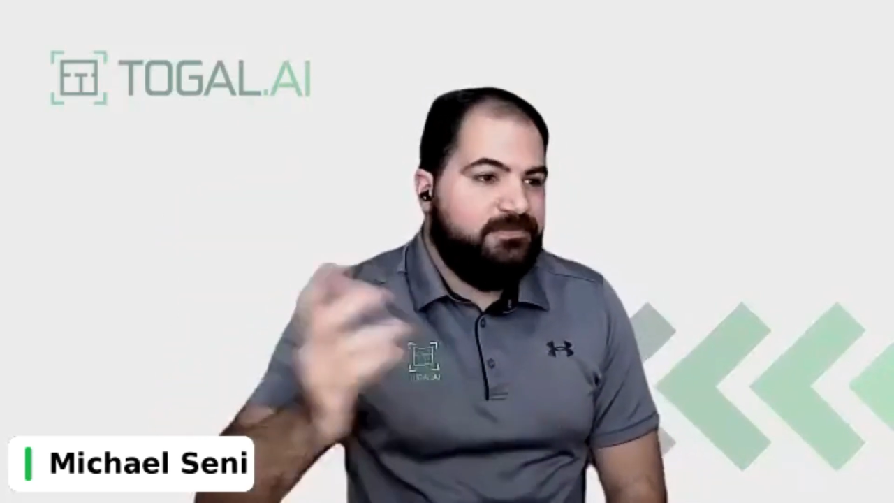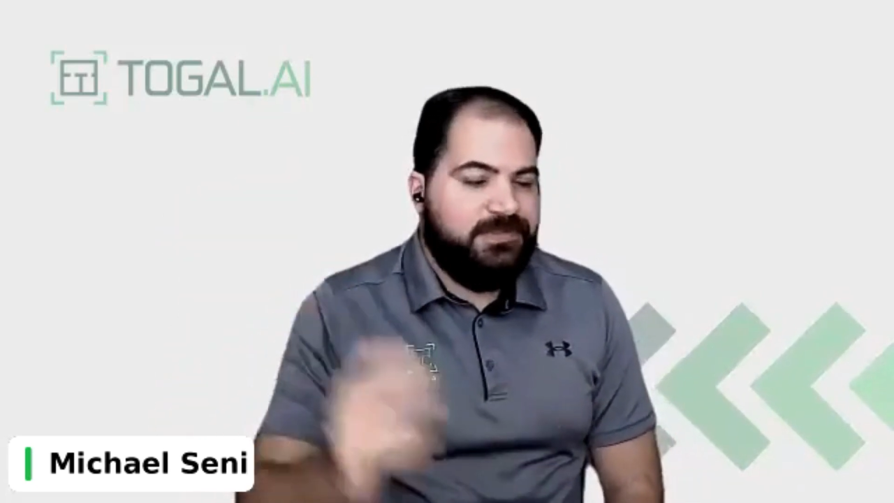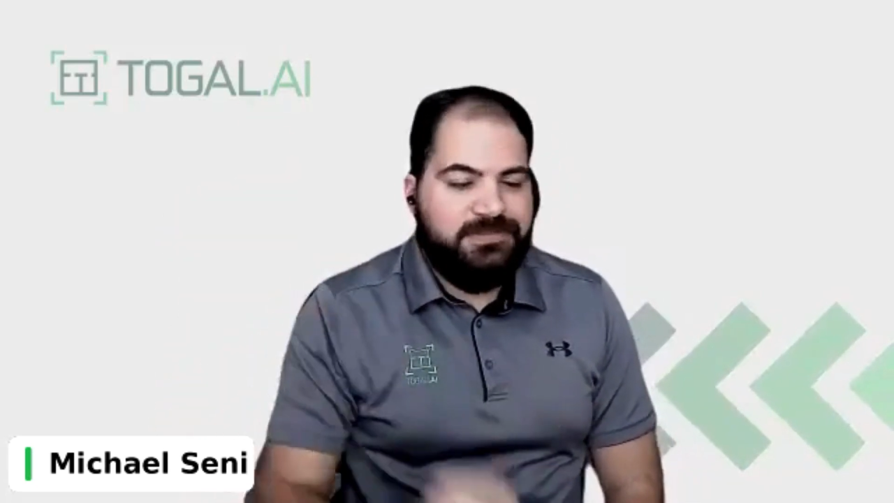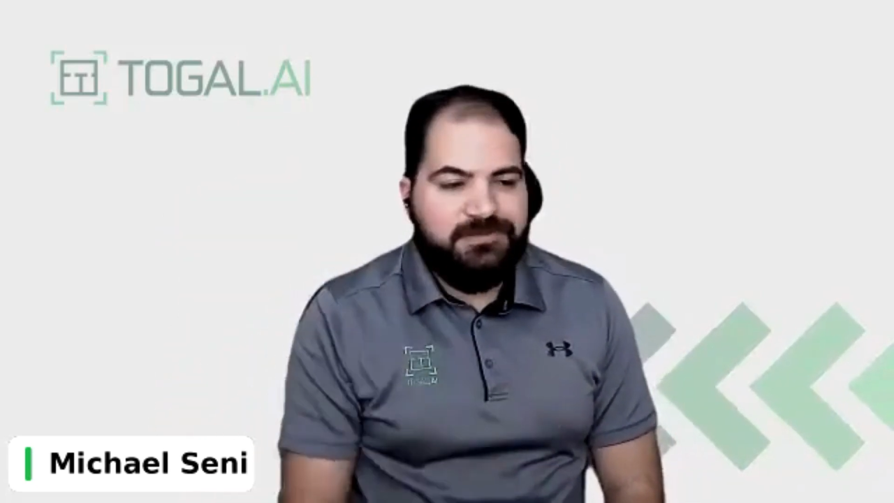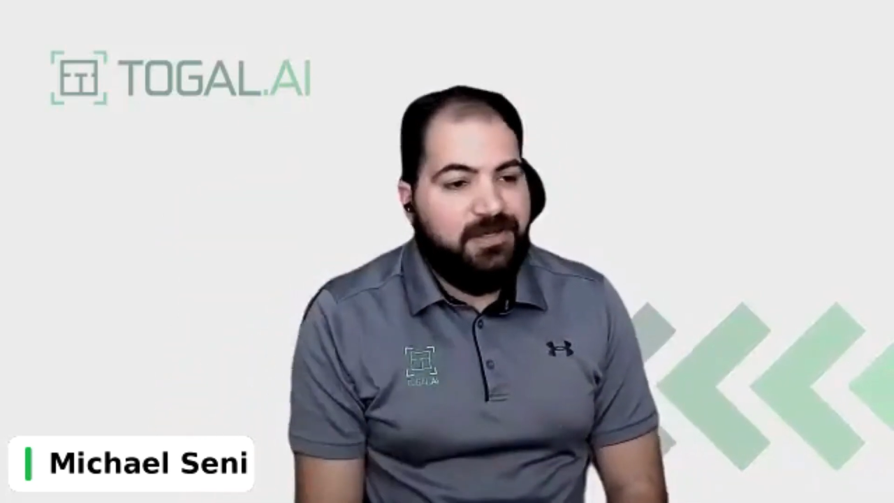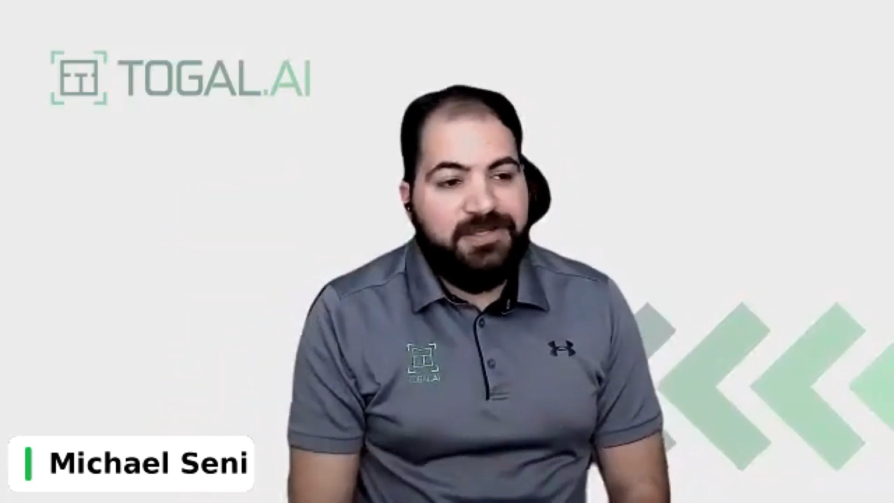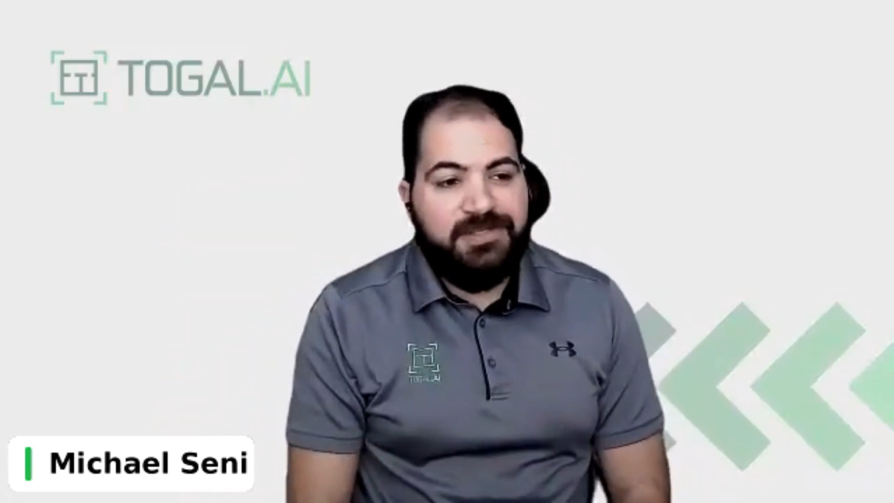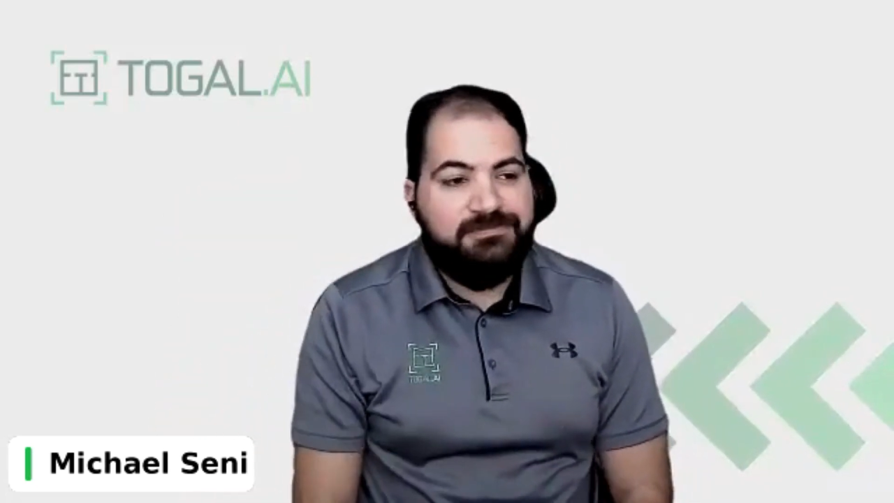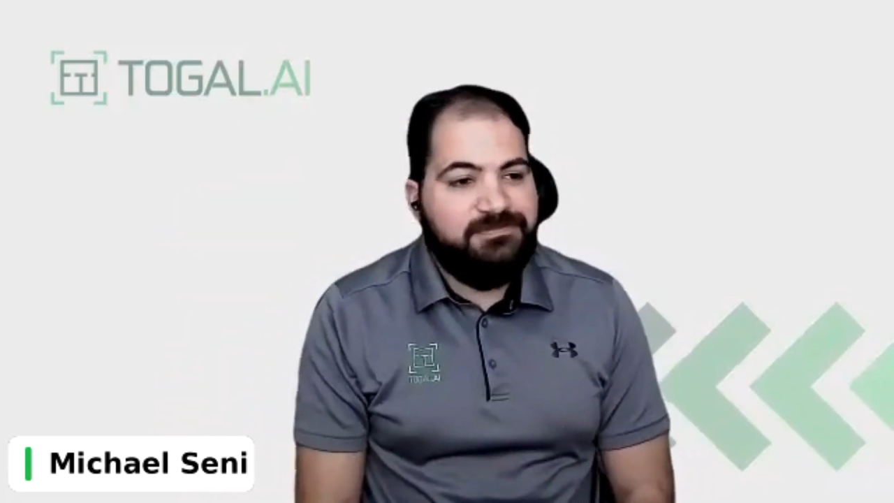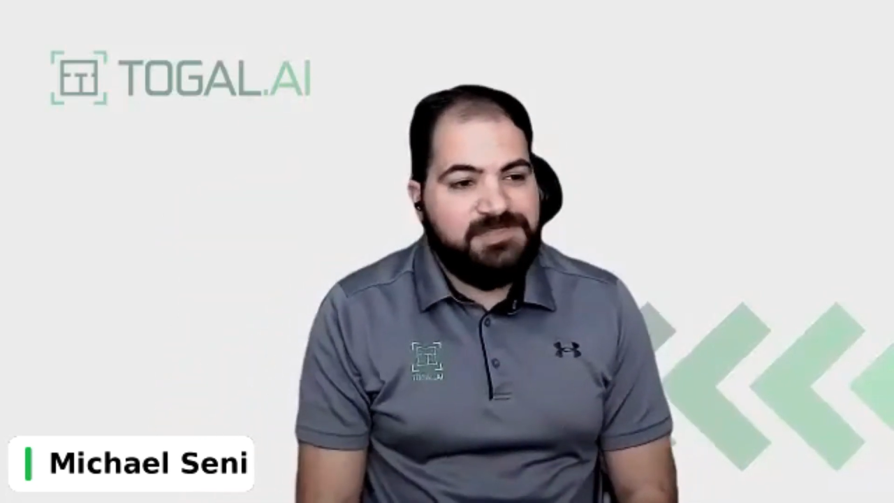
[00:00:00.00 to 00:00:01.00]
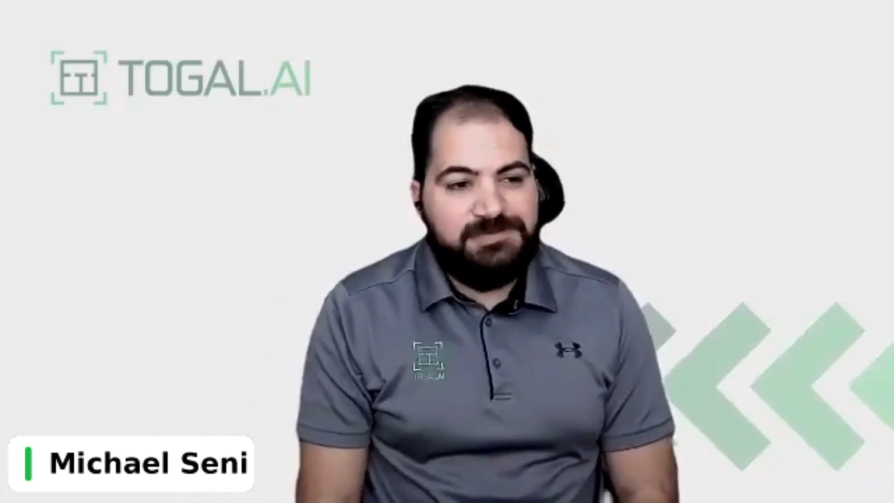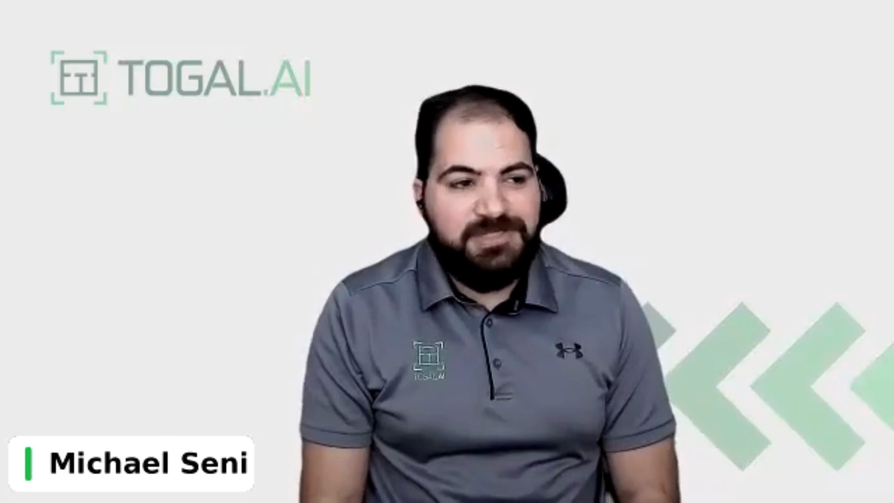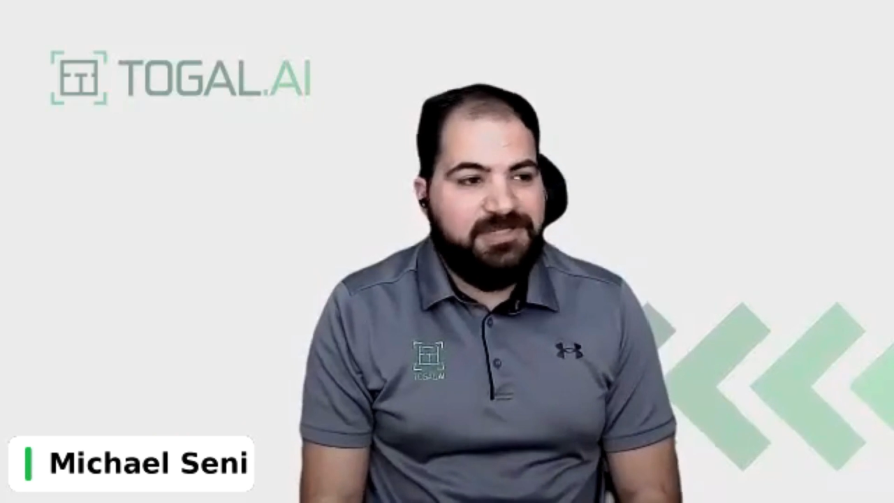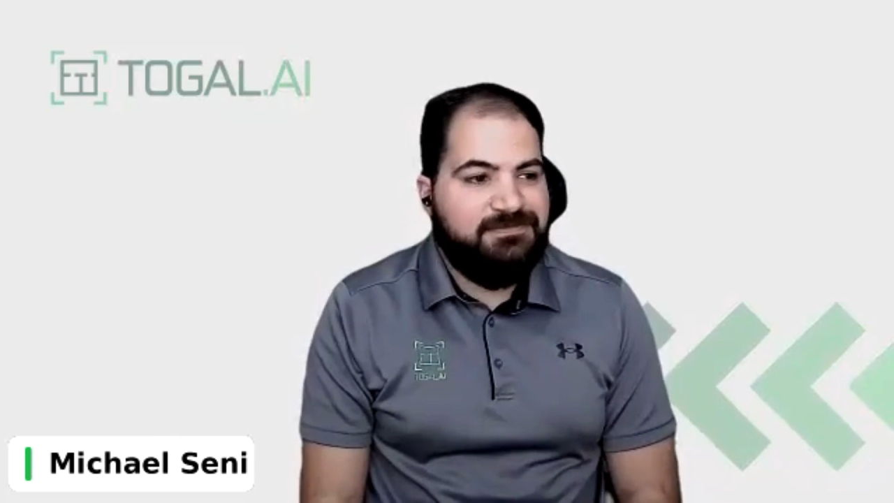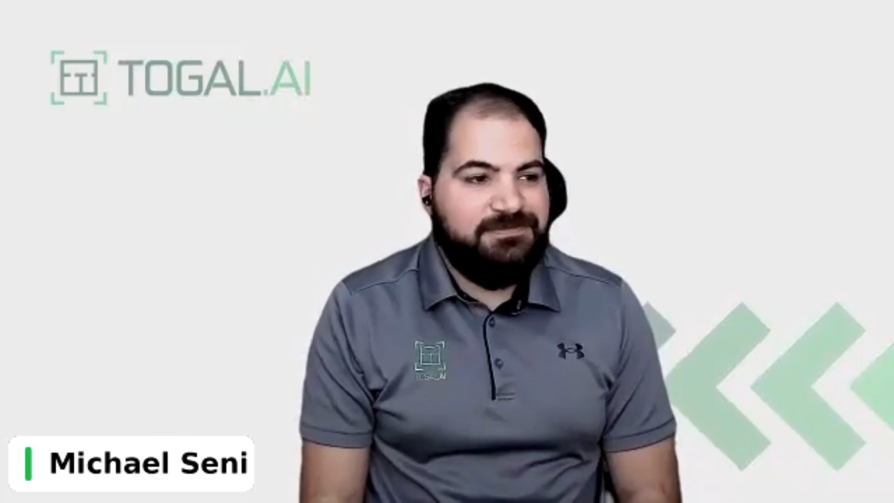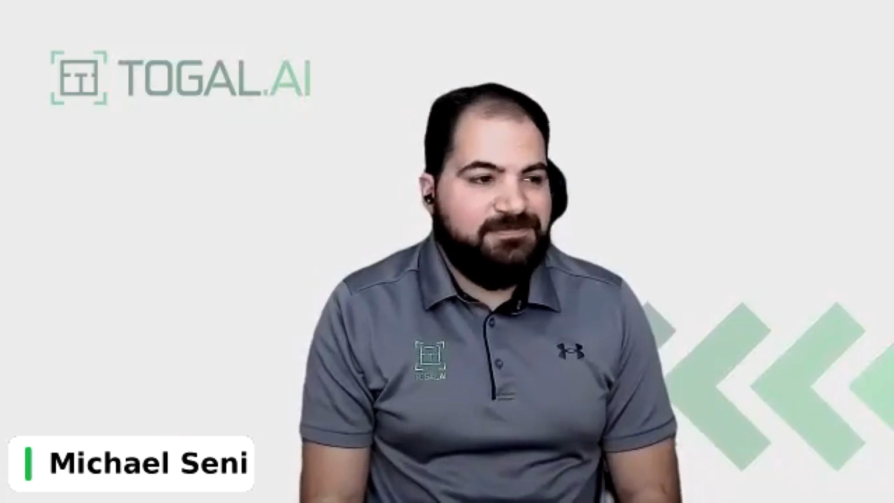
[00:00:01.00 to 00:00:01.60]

you can cut, split,